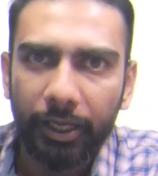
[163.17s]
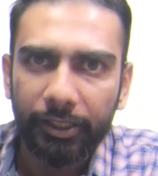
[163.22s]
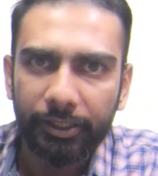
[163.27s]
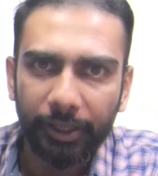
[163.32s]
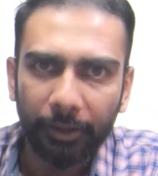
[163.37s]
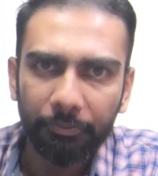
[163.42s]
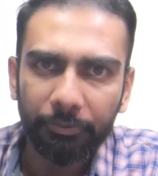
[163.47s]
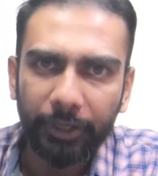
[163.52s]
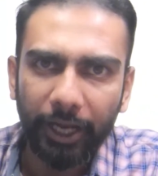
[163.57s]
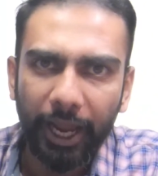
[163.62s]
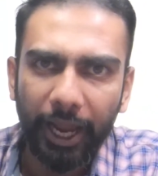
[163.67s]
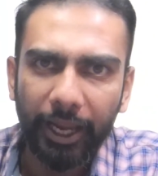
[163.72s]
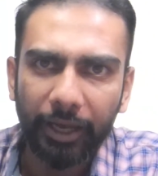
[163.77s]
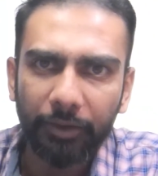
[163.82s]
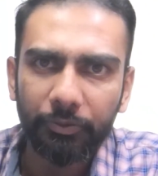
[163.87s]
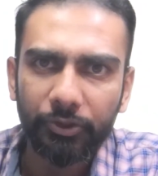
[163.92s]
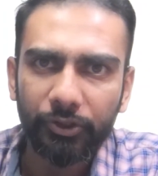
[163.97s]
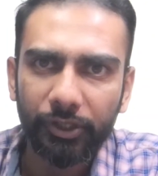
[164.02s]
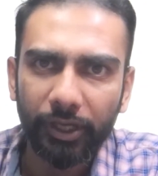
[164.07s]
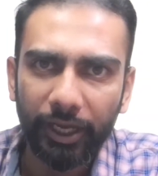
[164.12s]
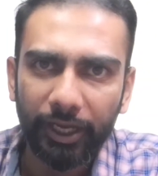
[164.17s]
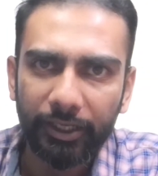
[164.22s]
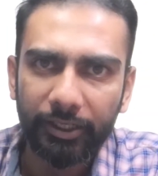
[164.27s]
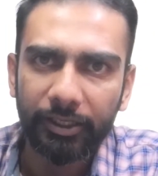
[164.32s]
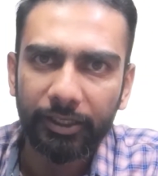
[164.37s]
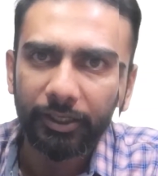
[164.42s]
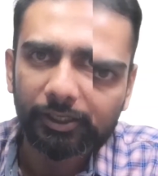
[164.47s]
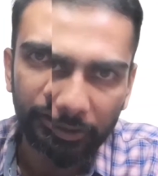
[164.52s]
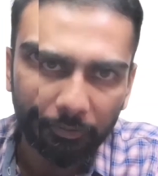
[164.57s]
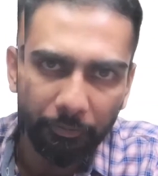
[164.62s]
Sometimes
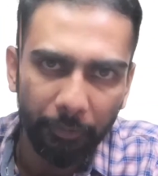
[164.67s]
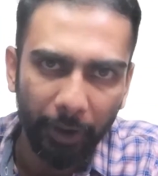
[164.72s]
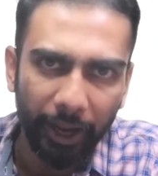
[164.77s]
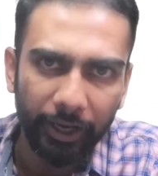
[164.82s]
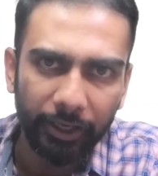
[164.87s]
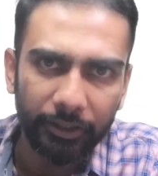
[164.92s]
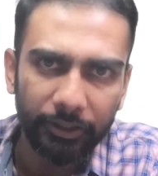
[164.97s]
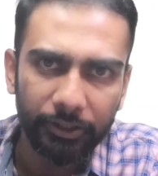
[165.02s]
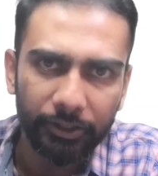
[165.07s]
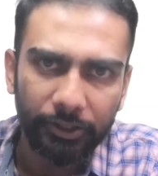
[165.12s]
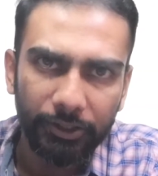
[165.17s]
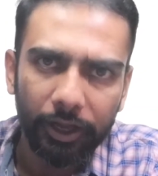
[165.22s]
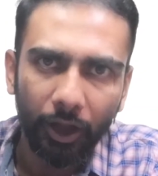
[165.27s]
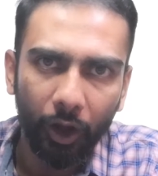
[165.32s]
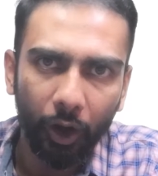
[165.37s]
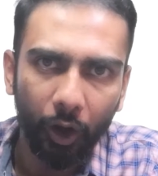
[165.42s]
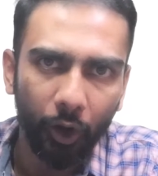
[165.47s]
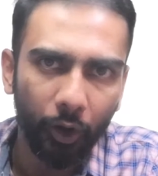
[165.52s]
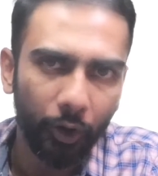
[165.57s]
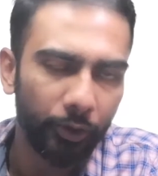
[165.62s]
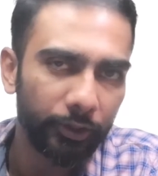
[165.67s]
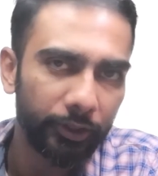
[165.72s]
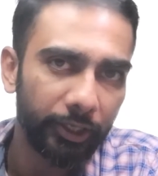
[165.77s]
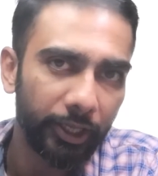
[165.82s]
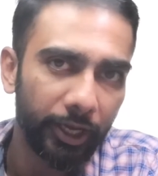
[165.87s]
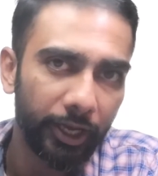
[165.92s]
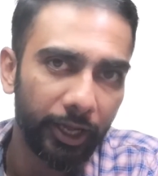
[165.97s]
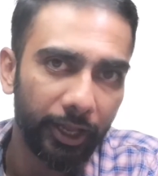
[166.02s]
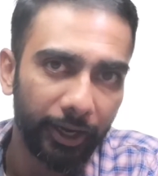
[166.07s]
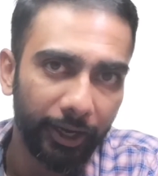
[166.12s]
it depends on
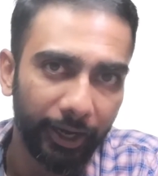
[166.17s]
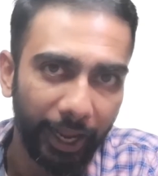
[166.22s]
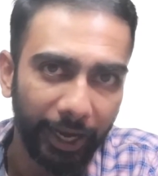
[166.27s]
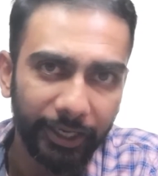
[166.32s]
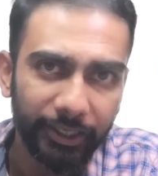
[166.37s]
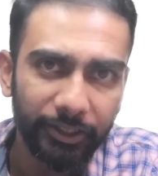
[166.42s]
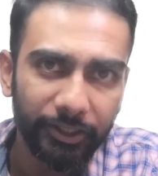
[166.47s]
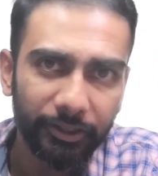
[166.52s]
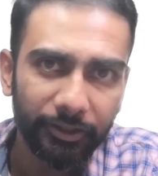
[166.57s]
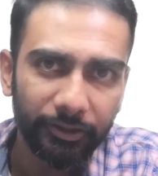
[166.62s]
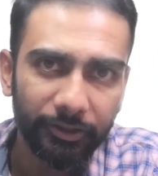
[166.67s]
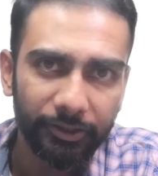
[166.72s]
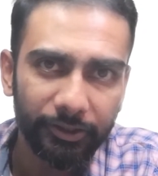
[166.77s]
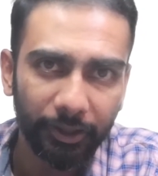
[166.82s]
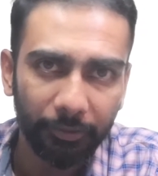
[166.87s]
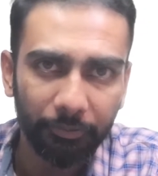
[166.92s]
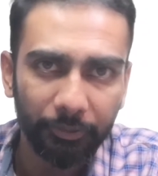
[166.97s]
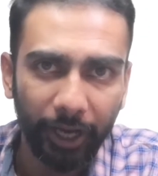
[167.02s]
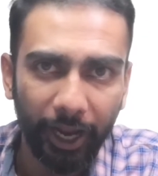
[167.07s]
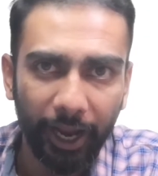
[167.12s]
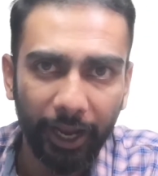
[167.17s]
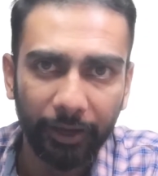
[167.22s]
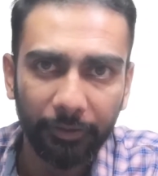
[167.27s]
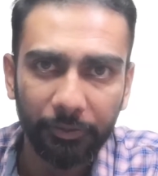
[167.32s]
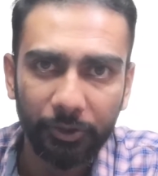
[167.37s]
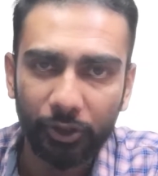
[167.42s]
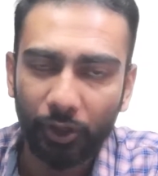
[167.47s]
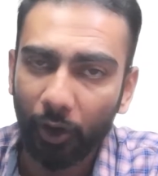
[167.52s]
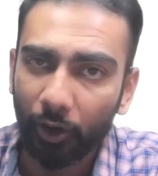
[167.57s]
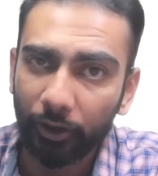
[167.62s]
the light,
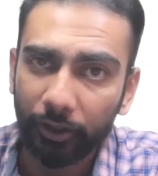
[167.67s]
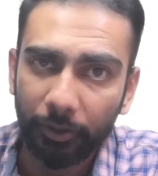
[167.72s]
sometimes on the